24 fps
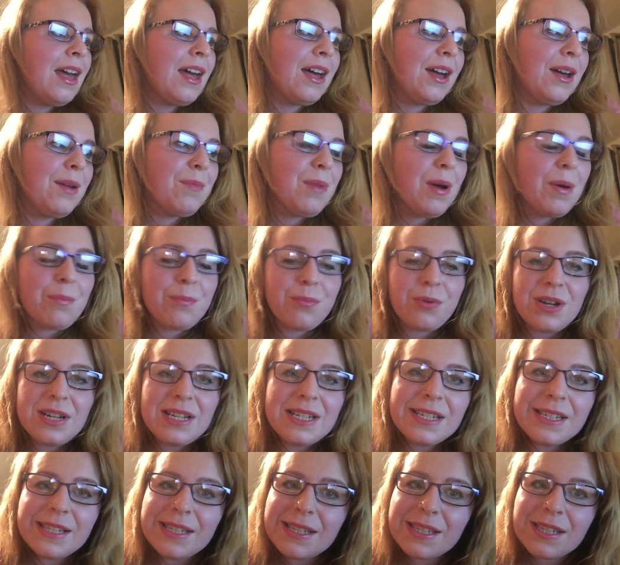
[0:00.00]
A
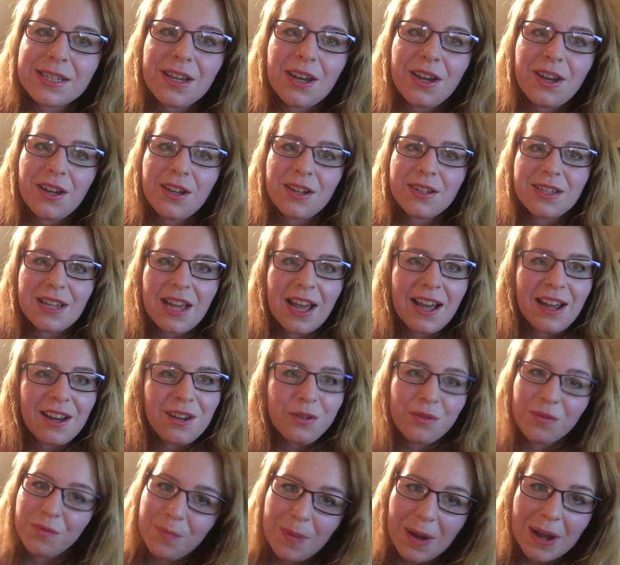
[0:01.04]
printed skirt. I
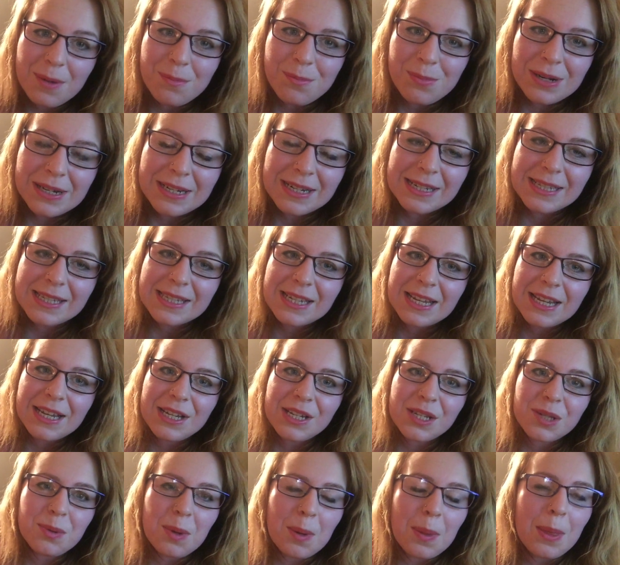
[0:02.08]
love buying printed
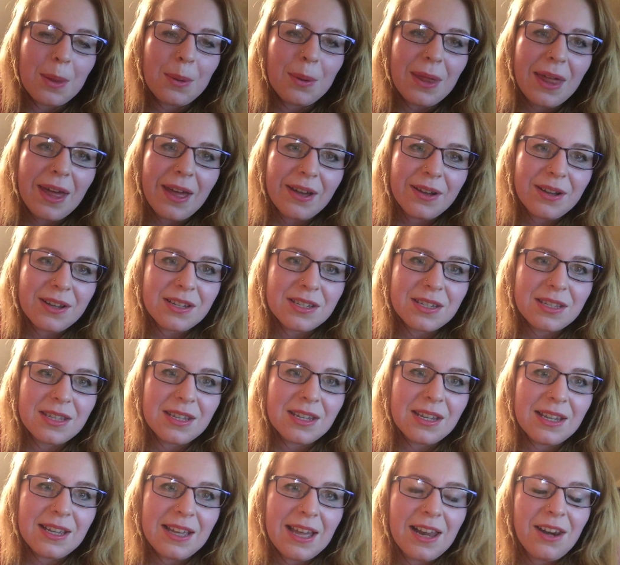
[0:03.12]
skirts when they're there because
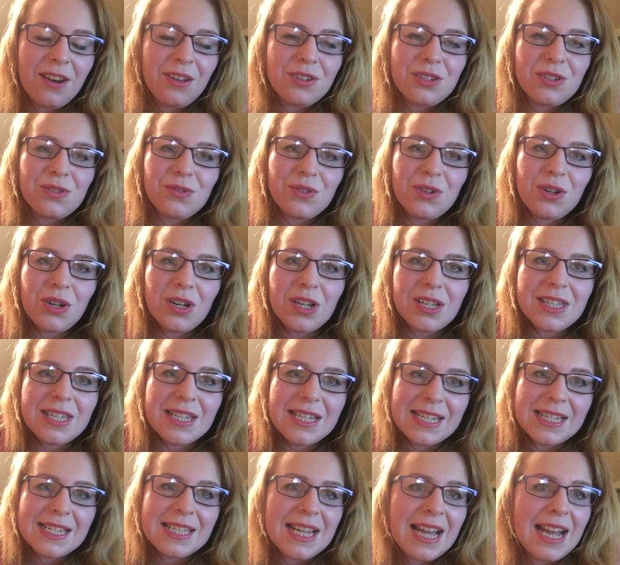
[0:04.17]
they get lots of colours
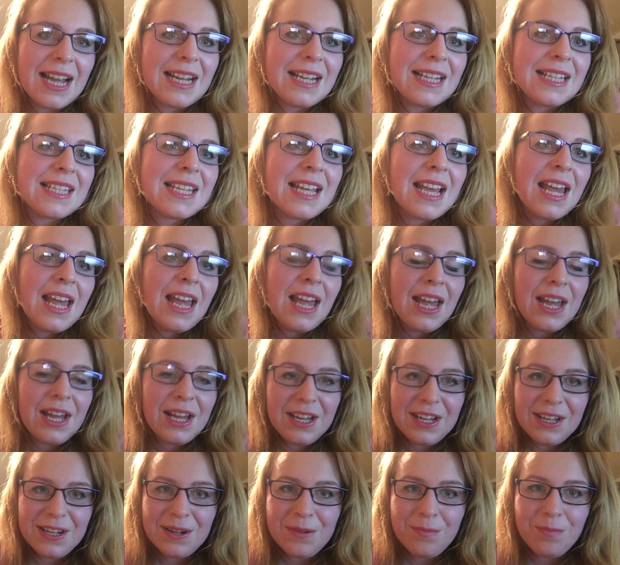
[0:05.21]
and designs.
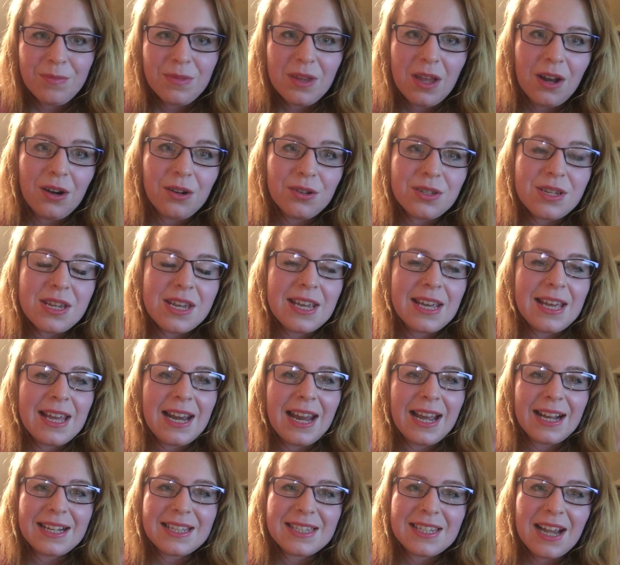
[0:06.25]
And also you can
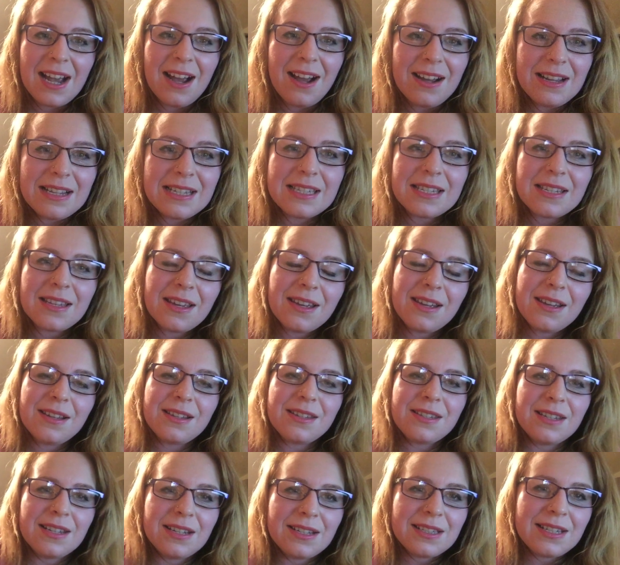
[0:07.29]
get like tie
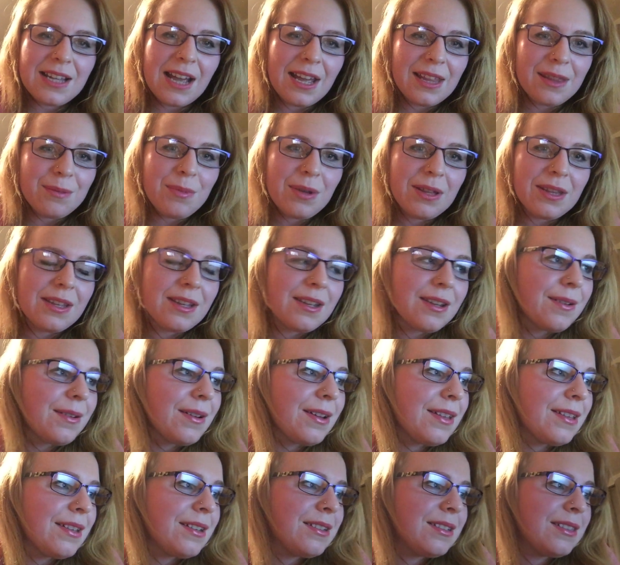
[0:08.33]
skirts. You can tie them at
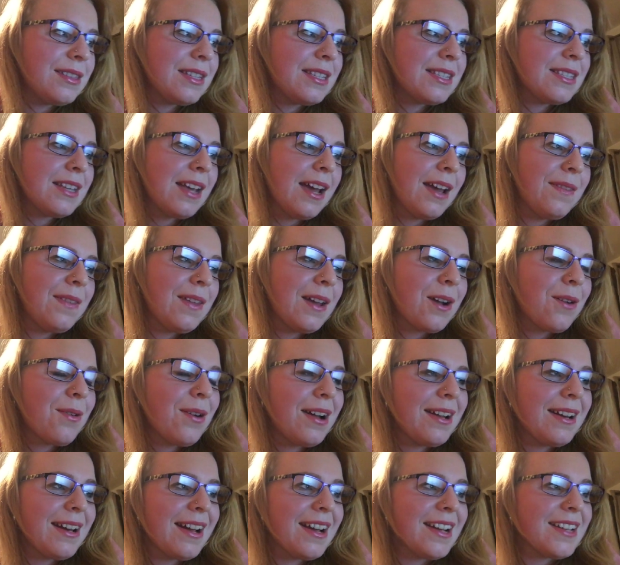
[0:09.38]
the side. They're
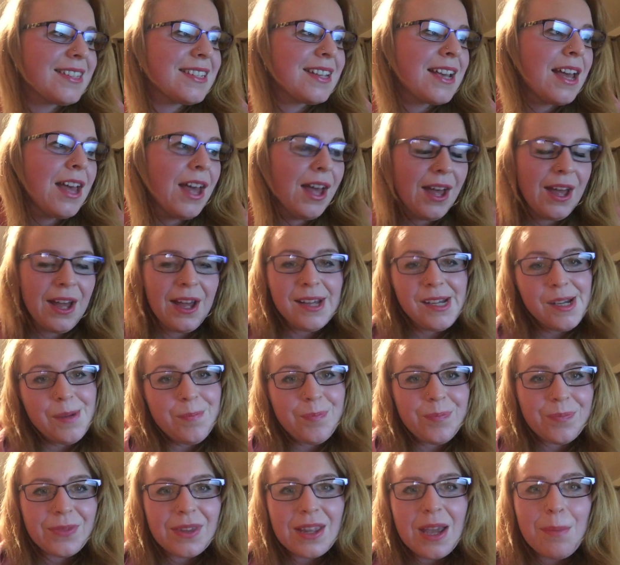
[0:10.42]
quite nice.
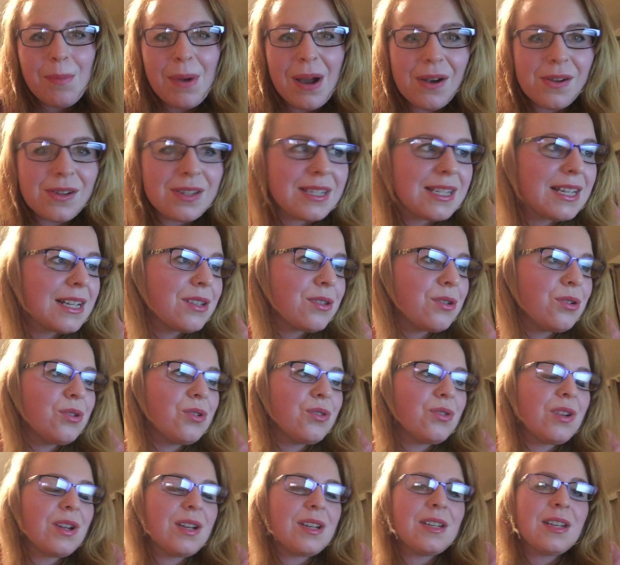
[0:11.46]
About
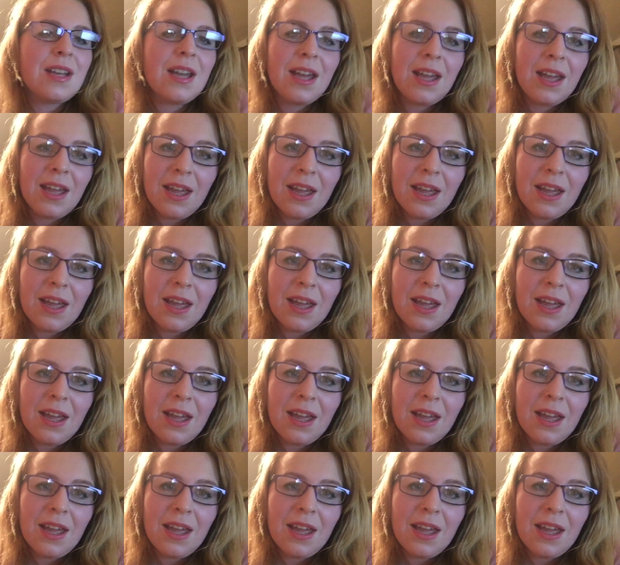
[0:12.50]
600.